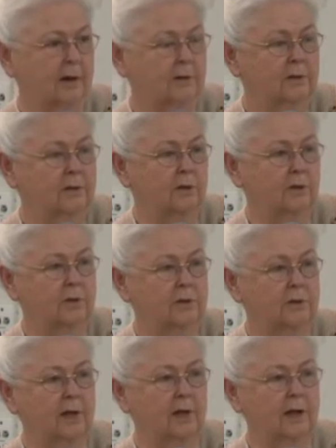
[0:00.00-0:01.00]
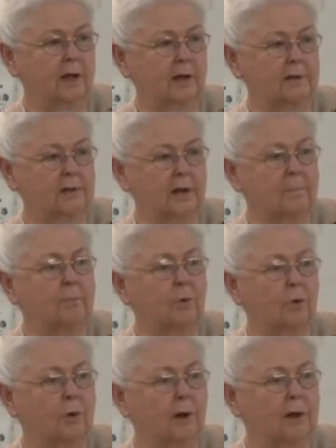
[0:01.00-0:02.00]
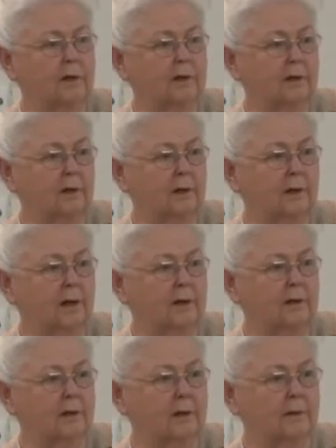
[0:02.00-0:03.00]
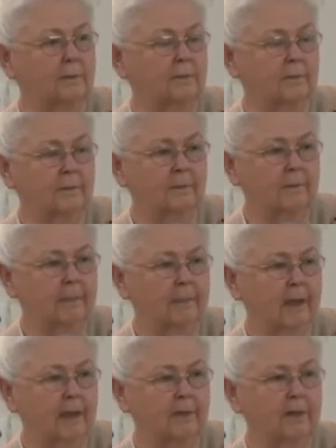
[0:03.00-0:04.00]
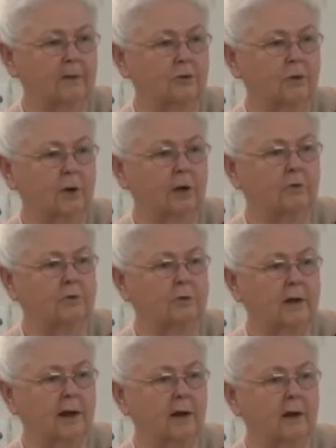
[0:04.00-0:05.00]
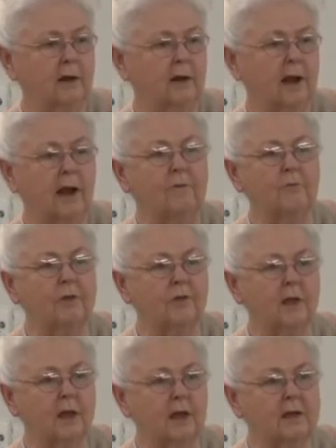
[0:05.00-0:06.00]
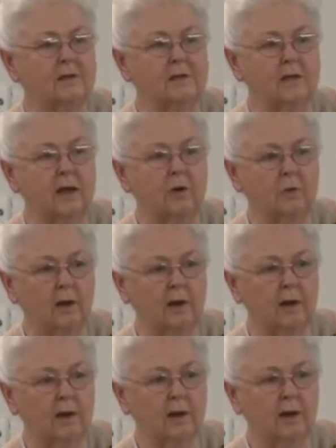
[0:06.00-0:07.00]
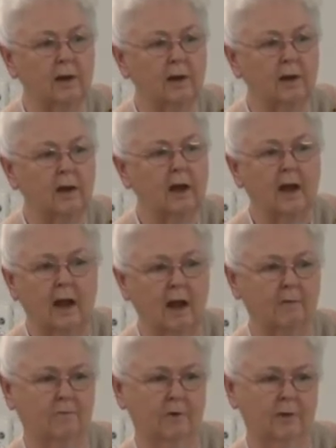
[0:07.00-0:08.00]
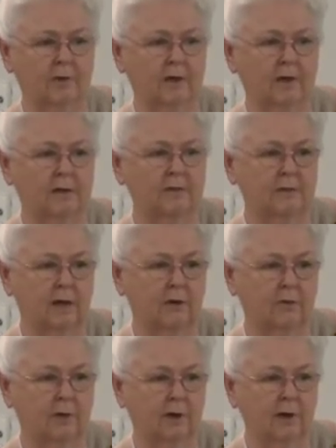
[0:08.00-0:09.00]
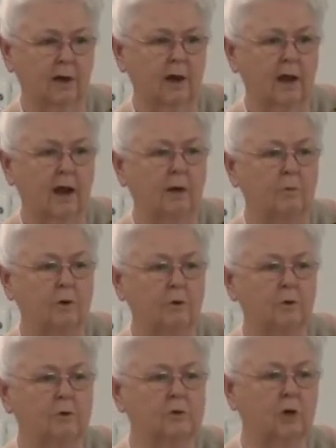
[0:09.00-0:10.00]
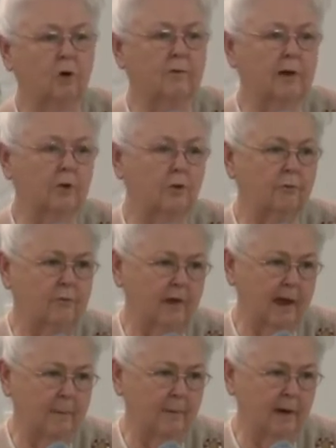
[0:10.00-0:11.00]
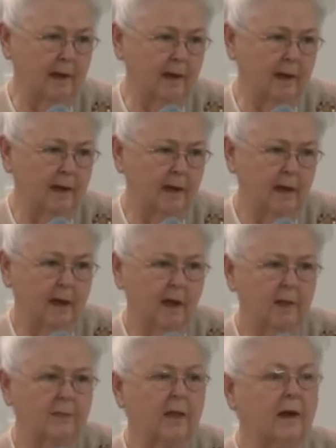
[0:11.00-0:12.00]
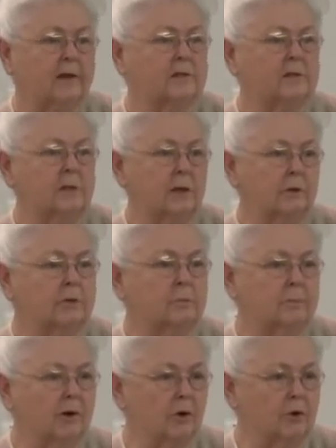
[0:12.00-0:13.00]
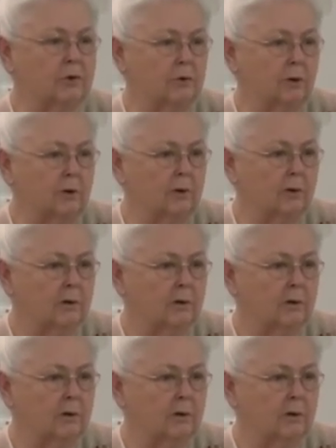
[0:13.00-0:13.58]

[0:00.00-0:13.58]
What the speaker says: So you see, it's important that you understand everything is sacred. Everything is sacred. And when you're serving your family, that is still spiritual.